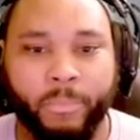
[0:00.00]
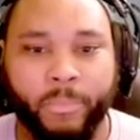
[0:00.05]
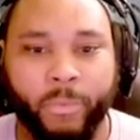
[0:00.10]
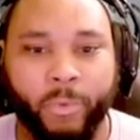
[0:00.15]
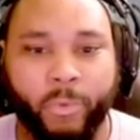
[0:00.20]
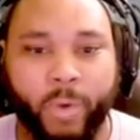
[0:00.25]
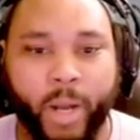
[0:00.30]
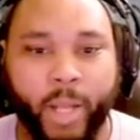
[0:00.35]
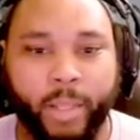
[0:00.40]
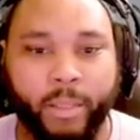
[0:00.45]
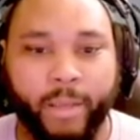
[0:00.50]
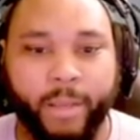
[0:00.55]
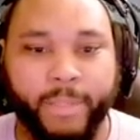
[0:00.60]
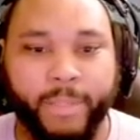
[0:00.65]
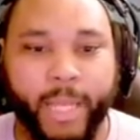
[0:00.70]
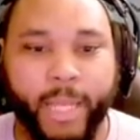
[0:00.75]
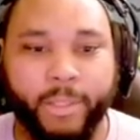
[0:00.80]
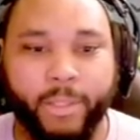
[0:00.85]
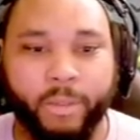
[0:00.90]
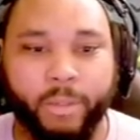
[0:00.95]
Right, left
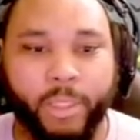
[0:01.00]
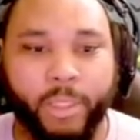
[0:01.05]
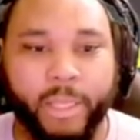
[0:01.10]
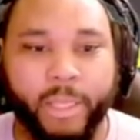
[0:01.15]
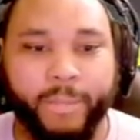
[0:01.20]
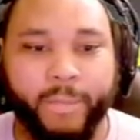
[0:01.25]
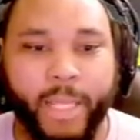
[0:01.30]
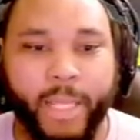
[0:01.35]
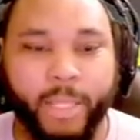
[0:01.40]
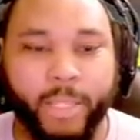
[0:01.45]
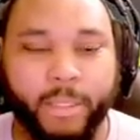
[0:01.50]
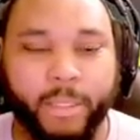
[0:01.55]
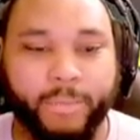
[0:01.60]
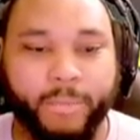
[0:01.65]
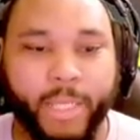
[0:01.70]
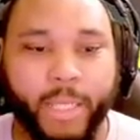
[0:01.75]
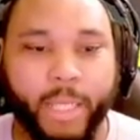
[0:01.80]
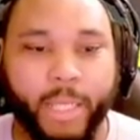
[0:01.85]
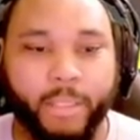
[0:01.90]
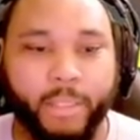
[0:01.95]
sides only. Left sides, left
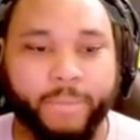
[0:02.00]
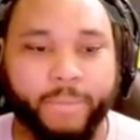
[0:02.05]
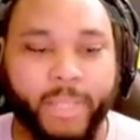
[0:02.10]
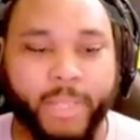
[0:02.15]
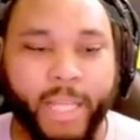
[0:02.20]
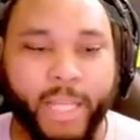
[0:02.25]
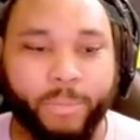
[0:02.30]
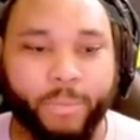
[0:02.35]
sides, left sides,